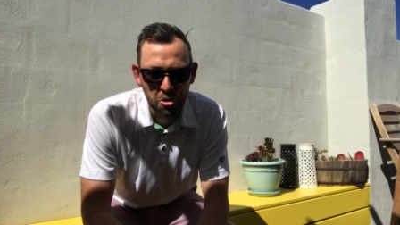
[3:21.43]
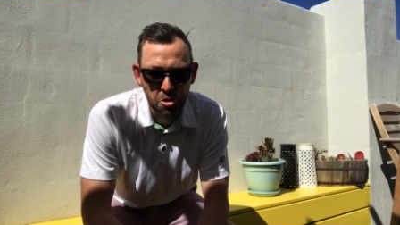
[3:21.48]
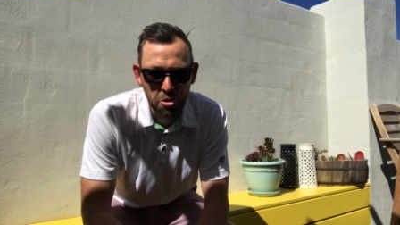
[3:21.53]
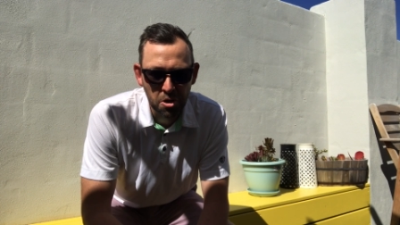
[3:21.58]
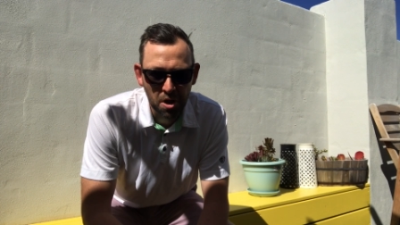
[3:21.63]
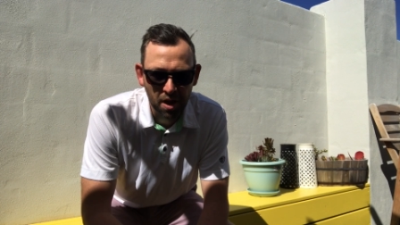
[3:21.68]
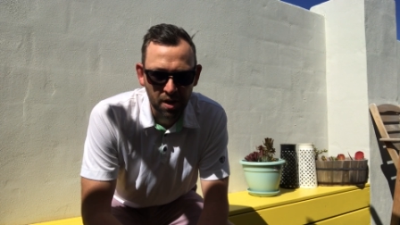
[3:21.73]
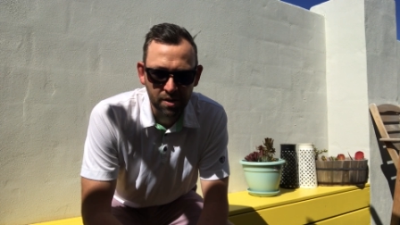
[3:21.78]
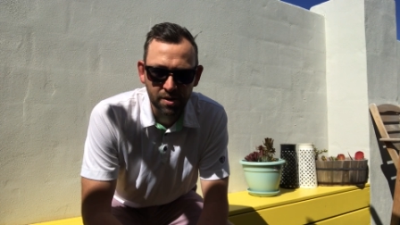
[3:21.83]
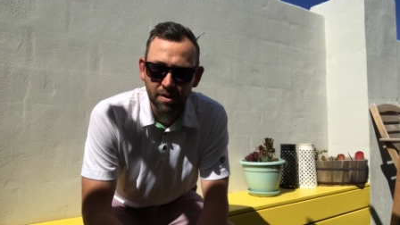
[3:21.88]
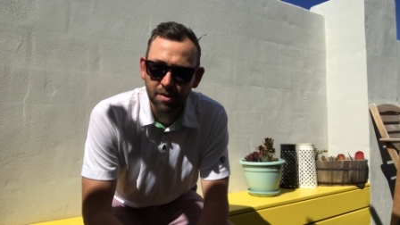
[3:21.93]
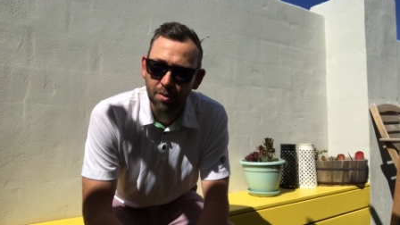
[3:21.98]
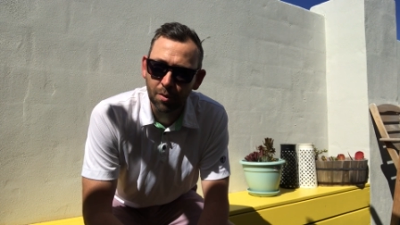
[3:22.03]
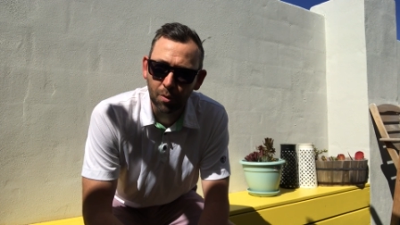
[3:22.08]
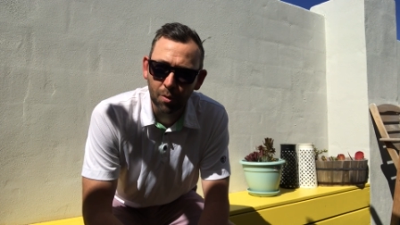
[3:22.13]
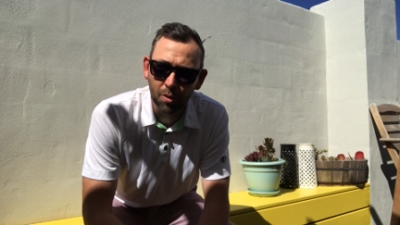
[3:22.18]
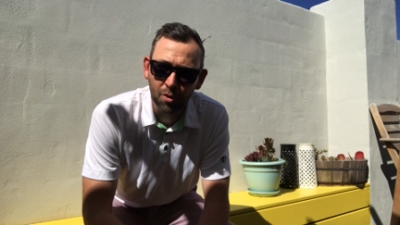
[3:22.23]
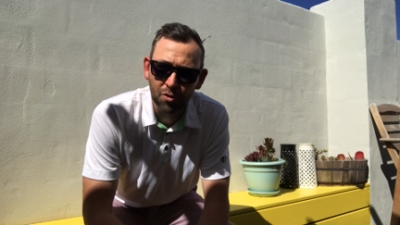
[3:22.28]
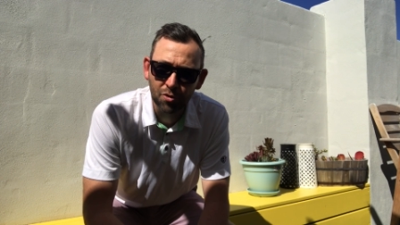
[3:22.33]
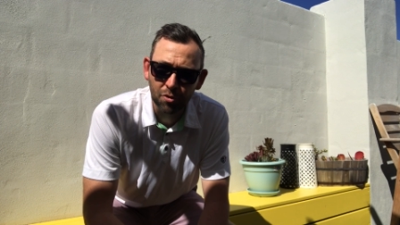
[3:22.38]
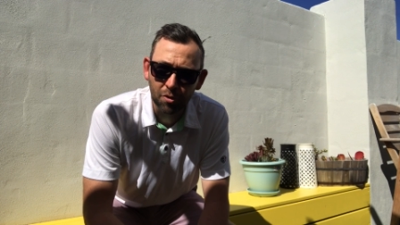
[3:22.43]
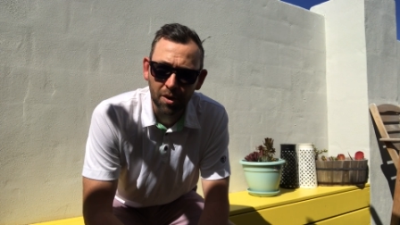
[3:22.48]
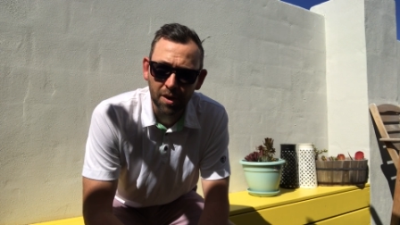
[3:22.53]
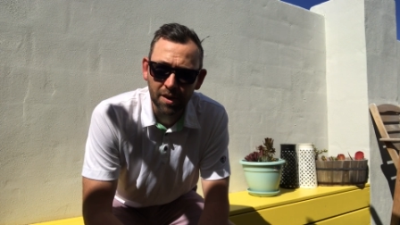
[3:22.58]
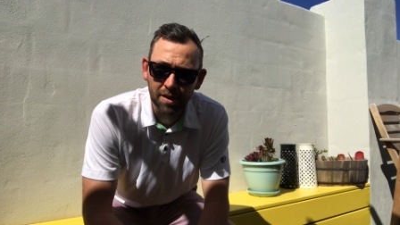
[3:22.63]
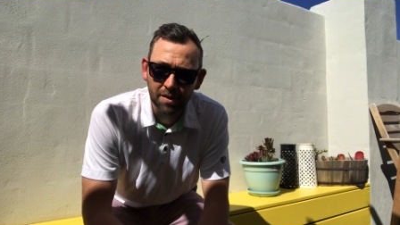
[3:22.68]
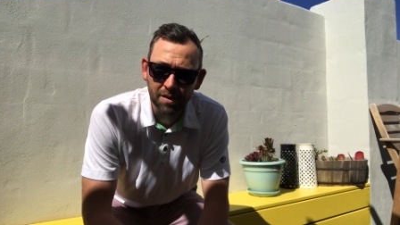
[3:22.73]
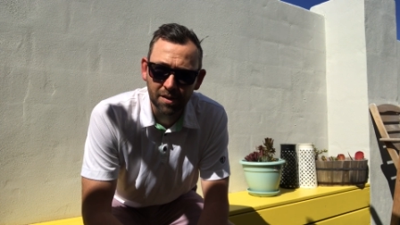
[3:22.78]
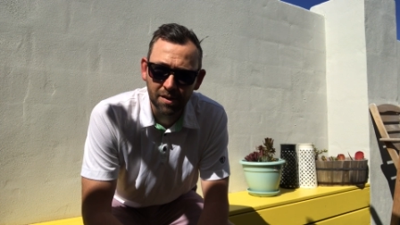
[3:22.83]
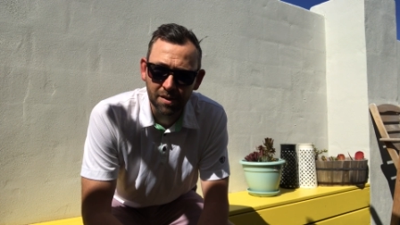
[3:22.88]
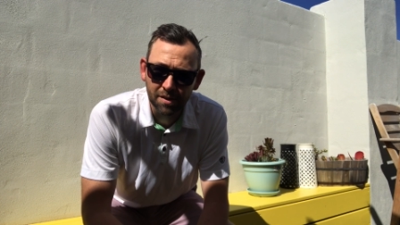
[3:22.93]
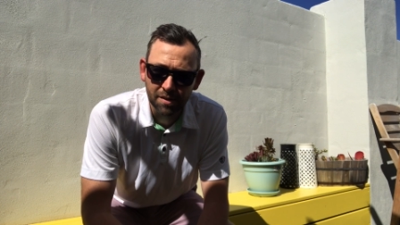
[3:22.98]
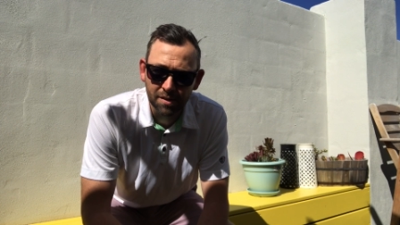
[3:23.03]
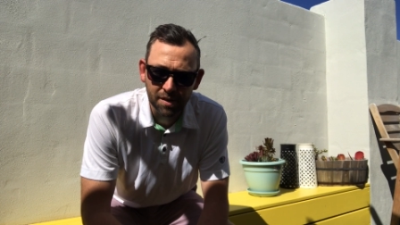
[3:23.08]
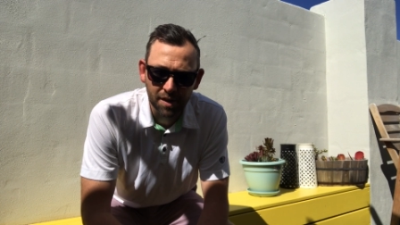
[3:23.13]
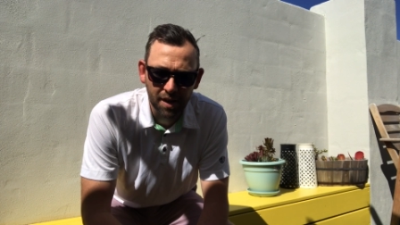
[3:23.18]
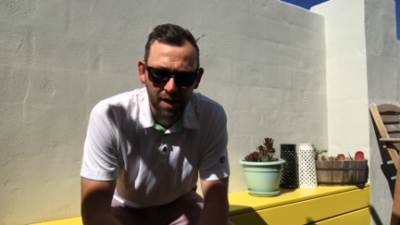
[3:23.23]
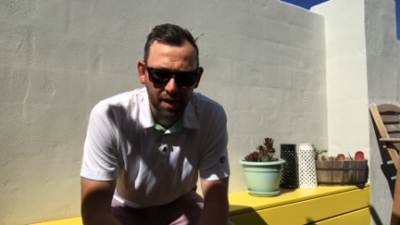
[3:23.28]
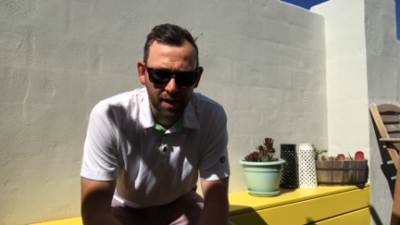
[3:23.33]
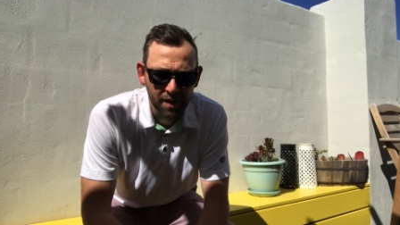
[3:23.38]
just caught a tree and
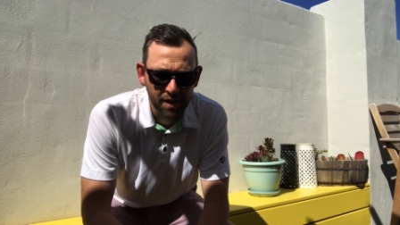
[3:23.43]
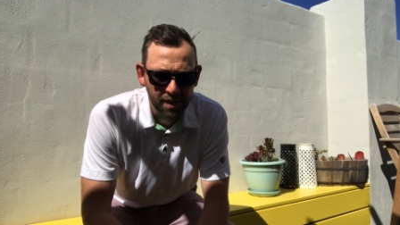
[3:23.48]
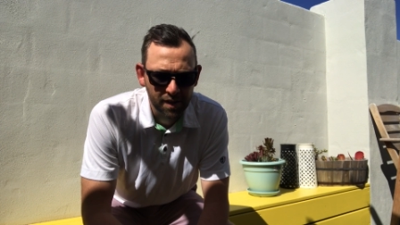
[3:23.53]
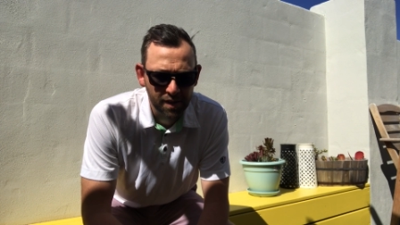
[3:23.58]
and uh,